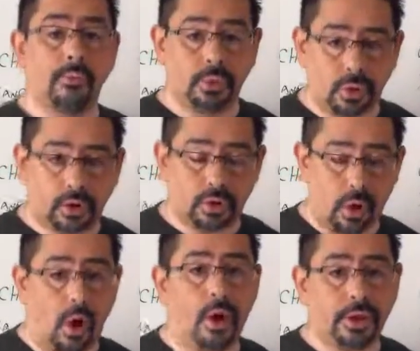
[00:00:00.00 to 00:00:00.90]
you
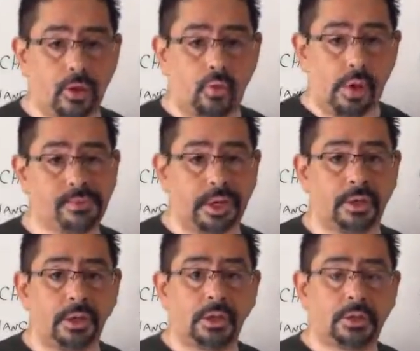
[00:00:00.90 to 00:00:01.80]
should audit your
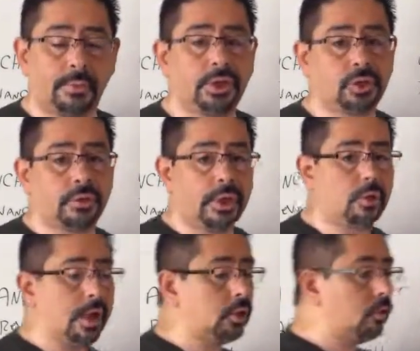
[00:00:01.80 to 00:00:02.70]
website to make sure that
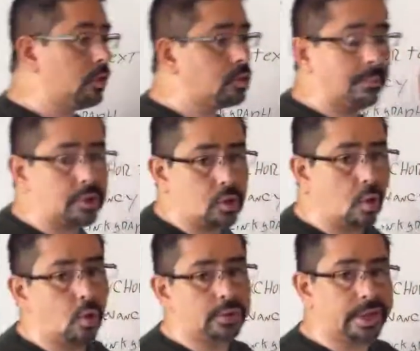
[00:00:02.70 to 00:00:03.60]
you're not doing some of these
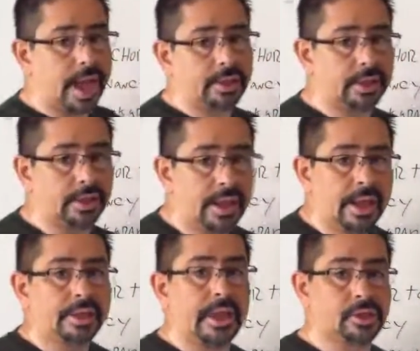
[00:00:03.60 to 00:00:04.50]
old tactics
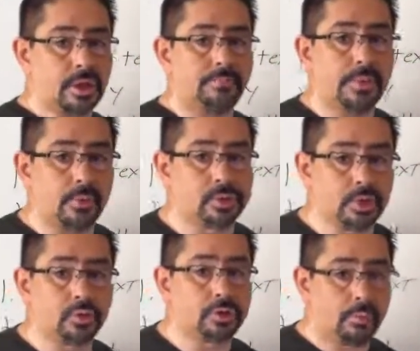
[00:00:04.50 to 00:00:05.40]
that some people are
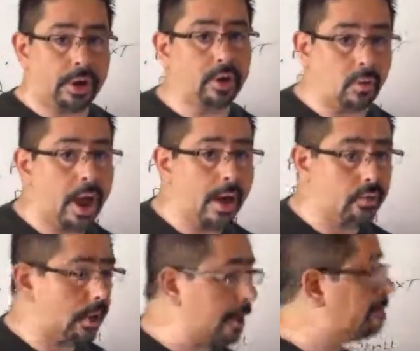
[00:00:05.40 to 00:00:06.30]
still spreading
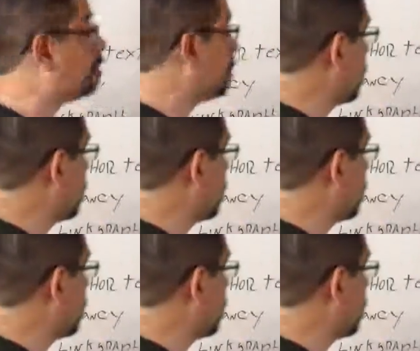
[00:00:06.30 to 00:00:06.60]
around, okay?